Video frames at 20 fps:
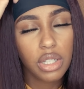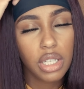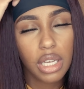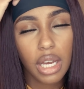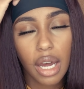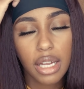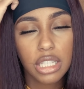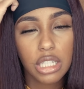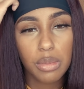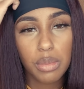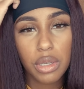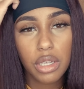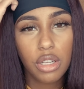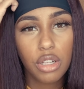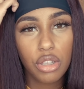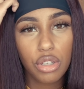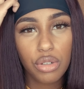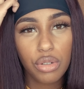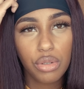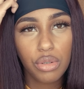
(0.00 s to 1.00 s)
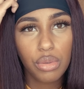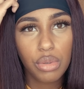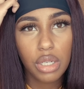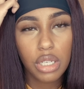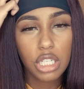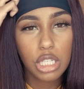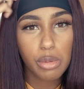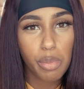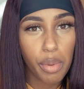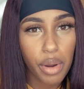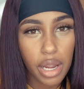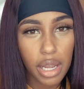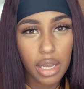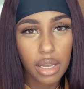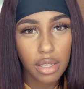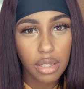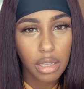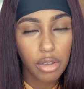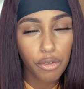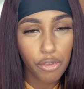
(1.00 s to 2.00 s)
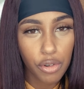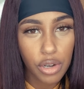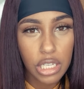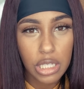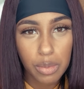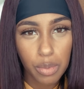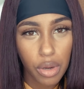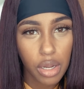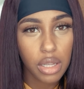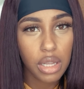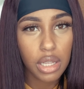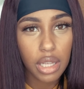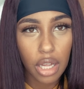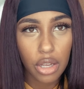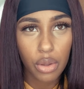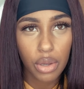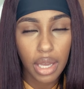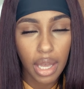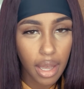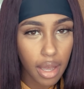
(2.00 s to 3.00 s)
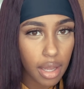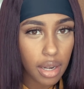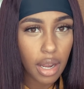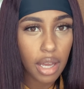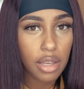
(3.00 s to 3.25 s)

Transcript: The Got2b Glued spray, the free spray, the yellow can.